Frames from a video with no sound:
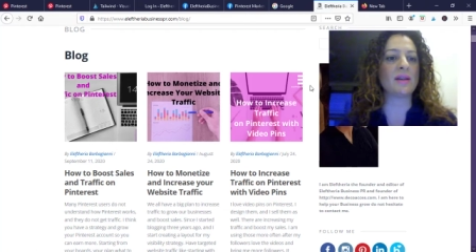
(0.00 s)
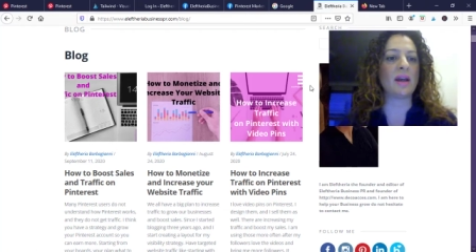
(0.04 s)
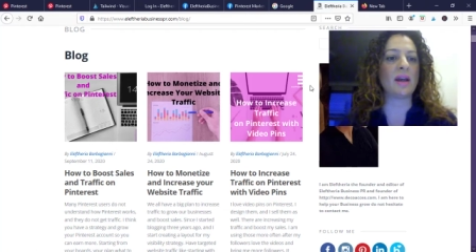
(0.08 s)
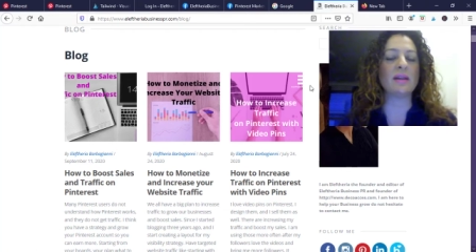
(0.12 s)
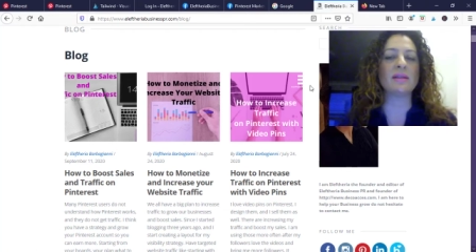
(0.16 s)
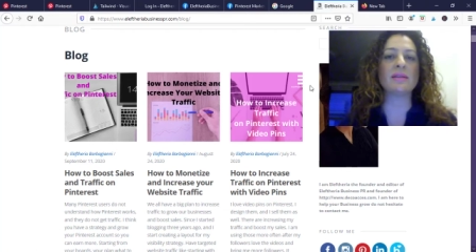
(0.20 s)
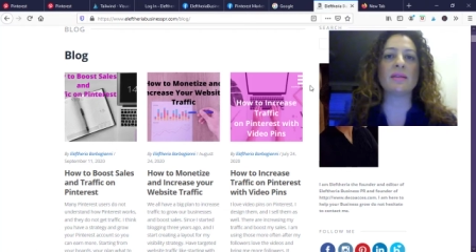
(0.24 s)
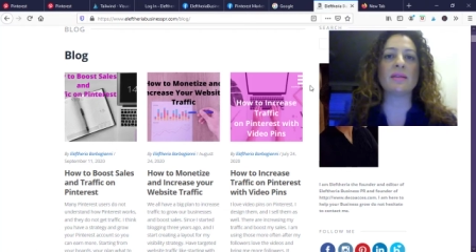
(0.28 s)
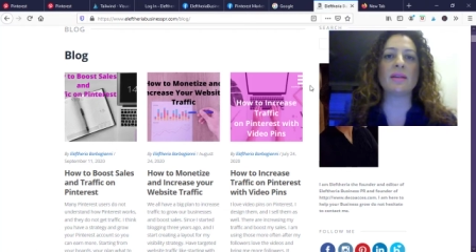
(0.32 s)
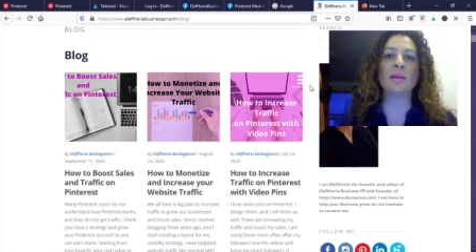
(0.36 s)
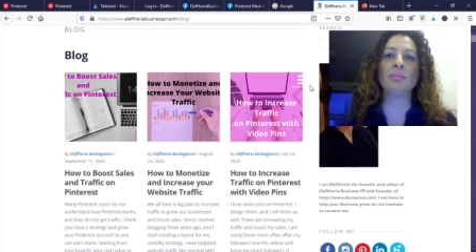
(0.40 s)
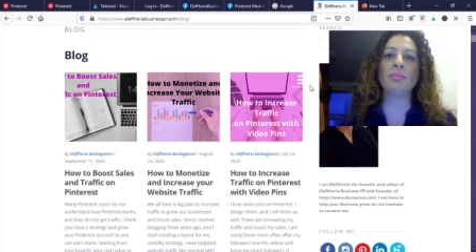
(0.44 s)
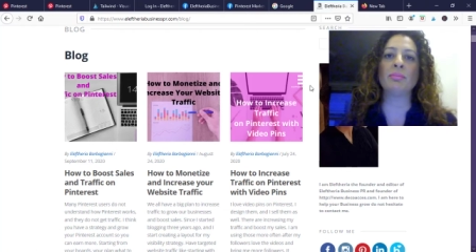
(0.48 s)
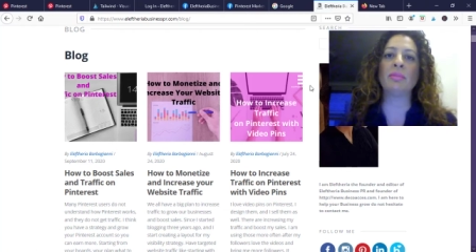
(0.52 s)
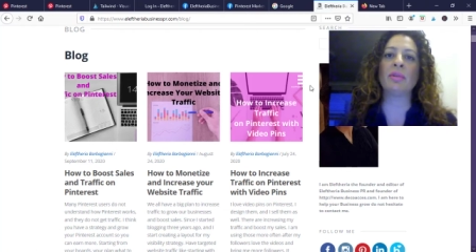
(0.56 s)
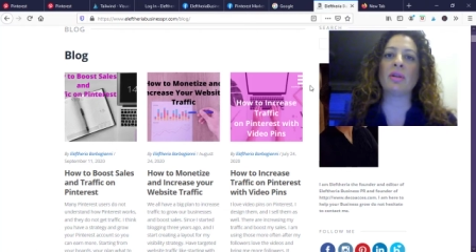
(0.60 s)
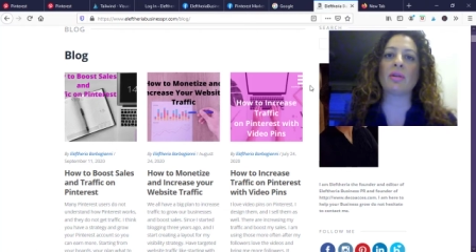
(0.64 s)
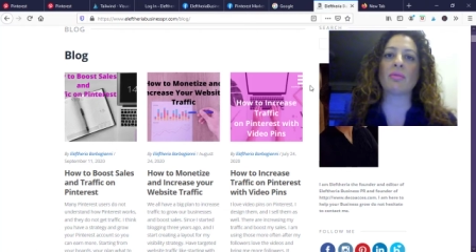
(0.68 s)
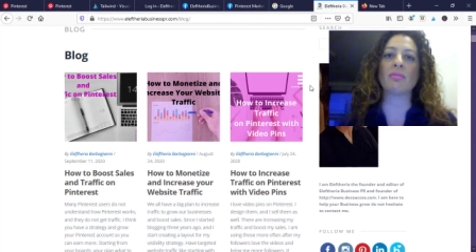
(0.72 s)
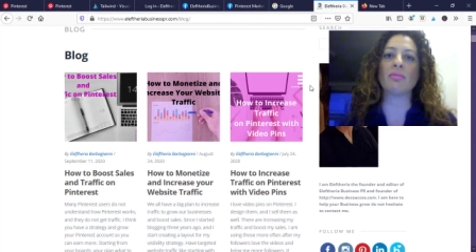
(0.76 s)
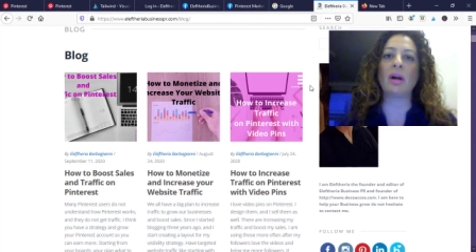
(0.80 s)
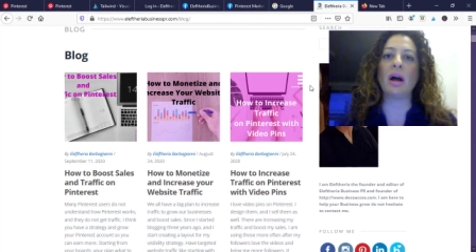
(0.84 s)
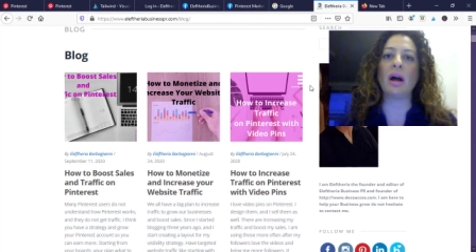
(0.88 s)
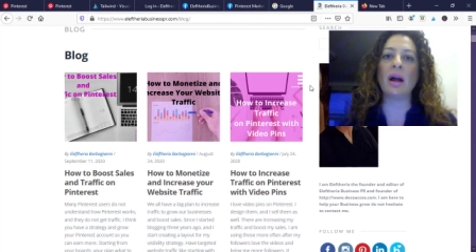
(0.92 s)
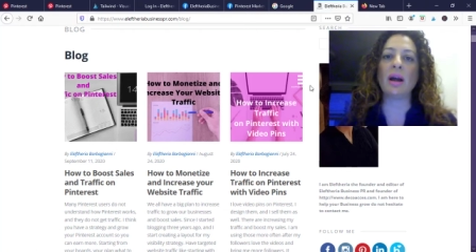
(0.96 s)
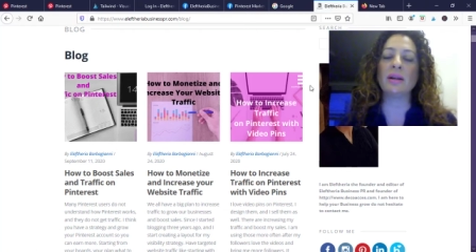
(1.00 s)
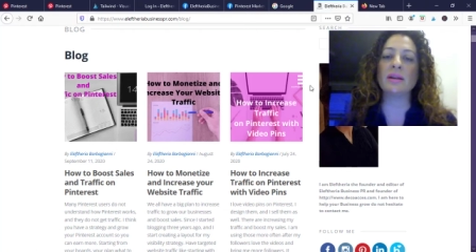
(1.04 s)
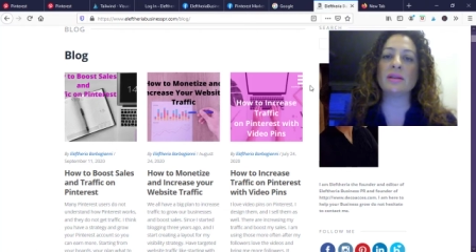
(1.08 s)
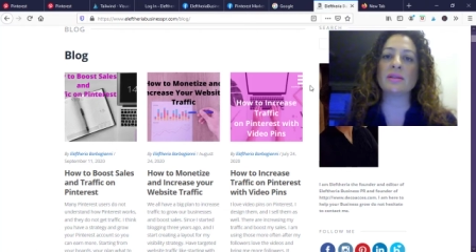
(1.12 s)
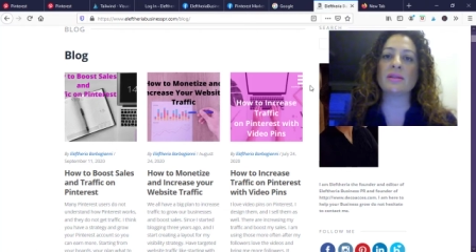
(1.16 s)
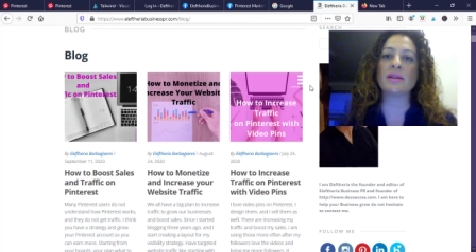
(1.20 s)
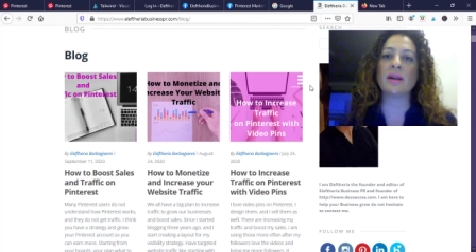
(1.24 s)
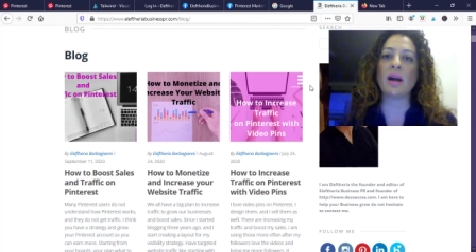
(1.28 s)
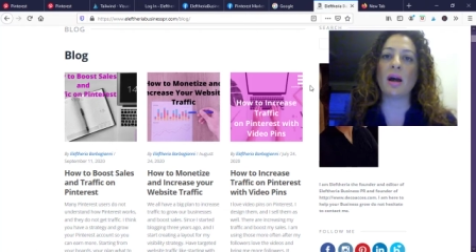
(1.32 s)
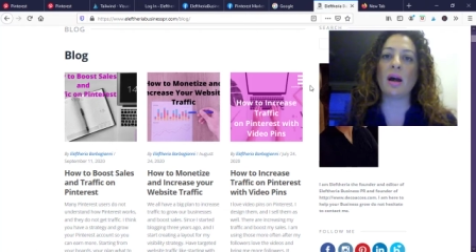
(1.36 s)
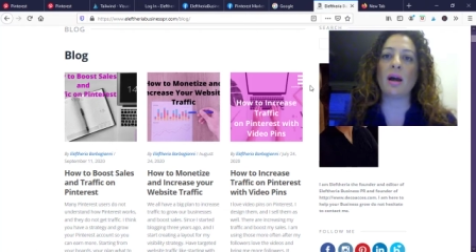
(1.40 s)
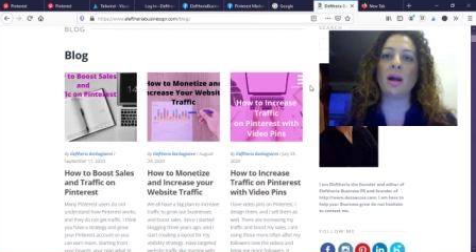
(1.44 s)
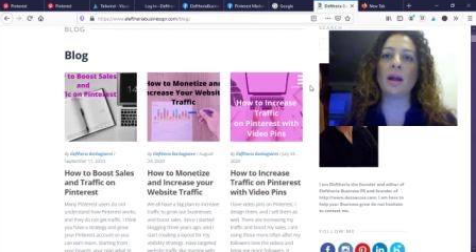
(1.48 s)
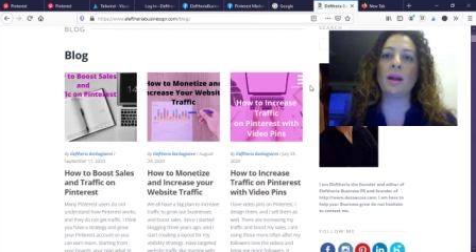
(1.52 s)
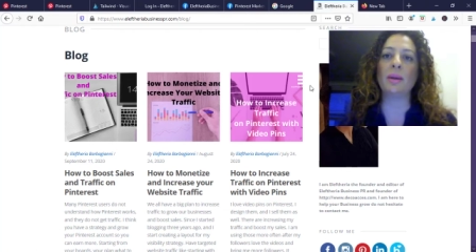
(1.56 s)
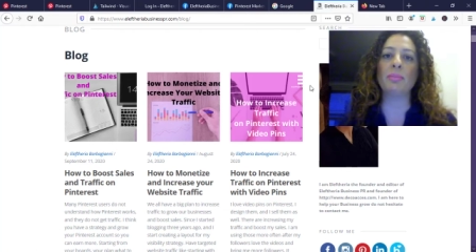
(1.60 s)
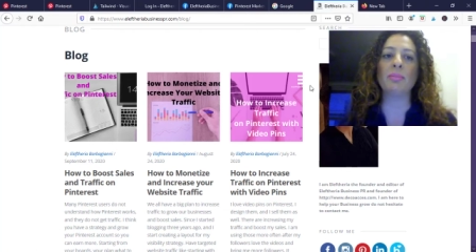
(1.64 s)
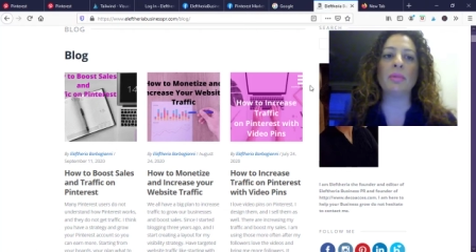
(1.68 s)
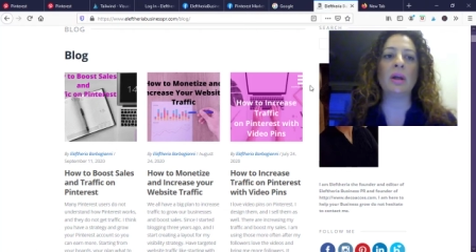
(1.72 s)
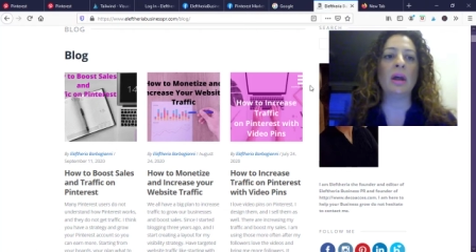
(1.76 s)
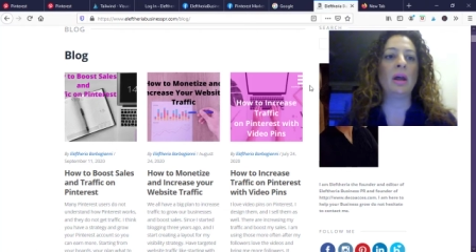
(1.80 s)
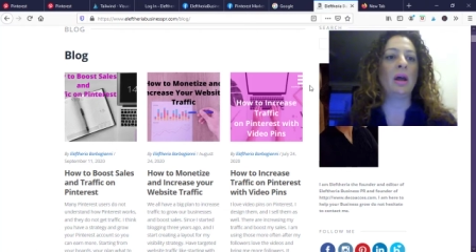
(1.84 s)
send them the right time,